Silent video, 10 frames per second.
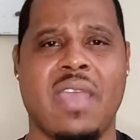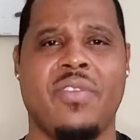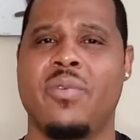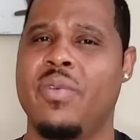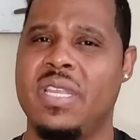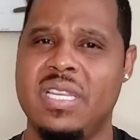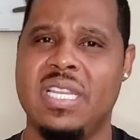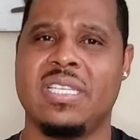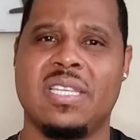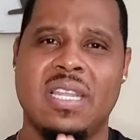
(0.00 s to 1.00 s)
have you.
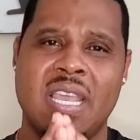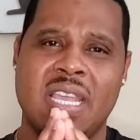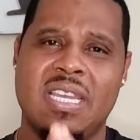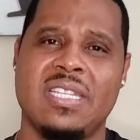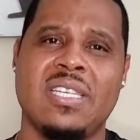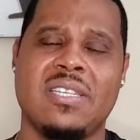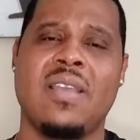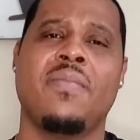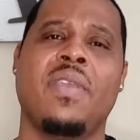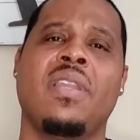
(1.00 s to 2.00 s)
Listen, this is
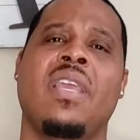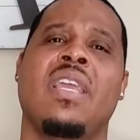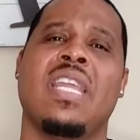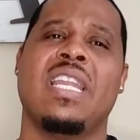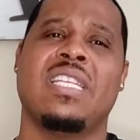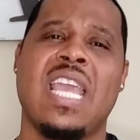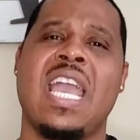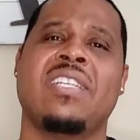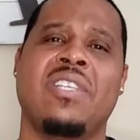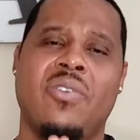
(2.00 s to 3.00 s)
something that is
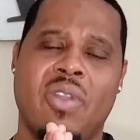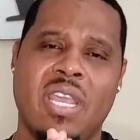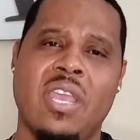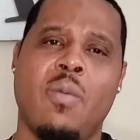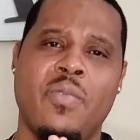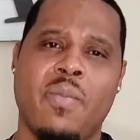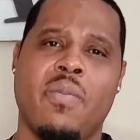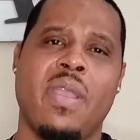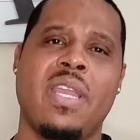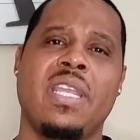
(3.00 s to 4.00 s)
actually going to help your
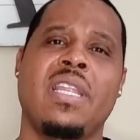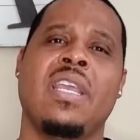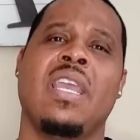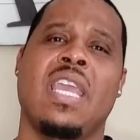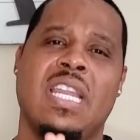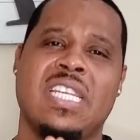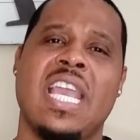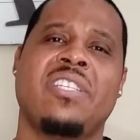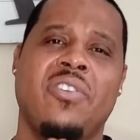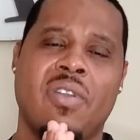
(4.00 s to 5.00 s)
branding and it's
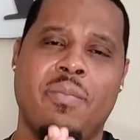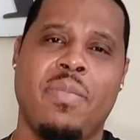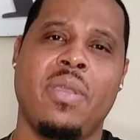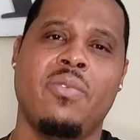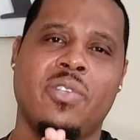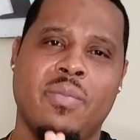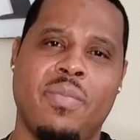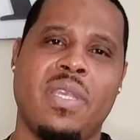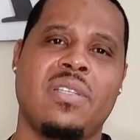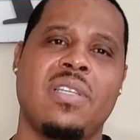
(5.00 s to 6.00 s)
actually going to build your
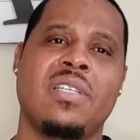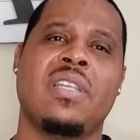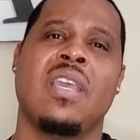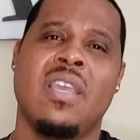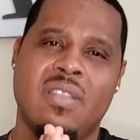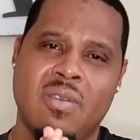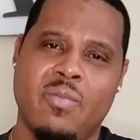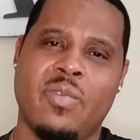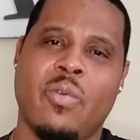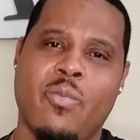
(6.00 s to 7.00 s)
business the,
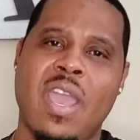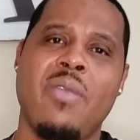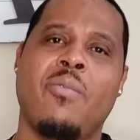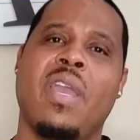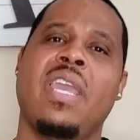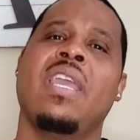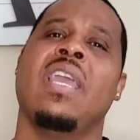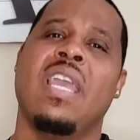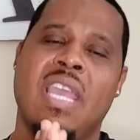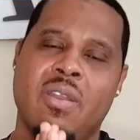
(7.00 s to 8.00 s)
the right way
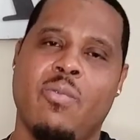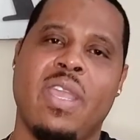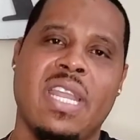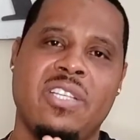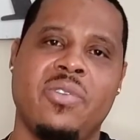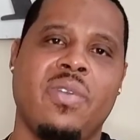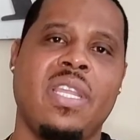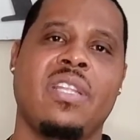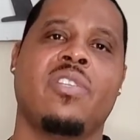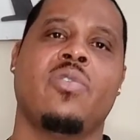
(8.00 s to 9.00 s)
and the way that you
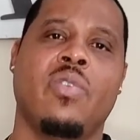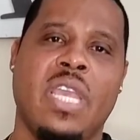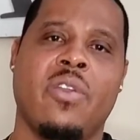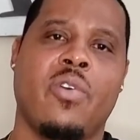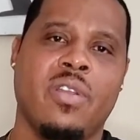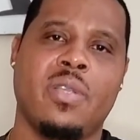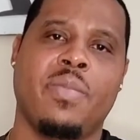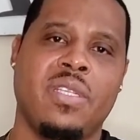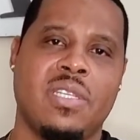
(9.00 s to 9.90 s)
need it to in order to be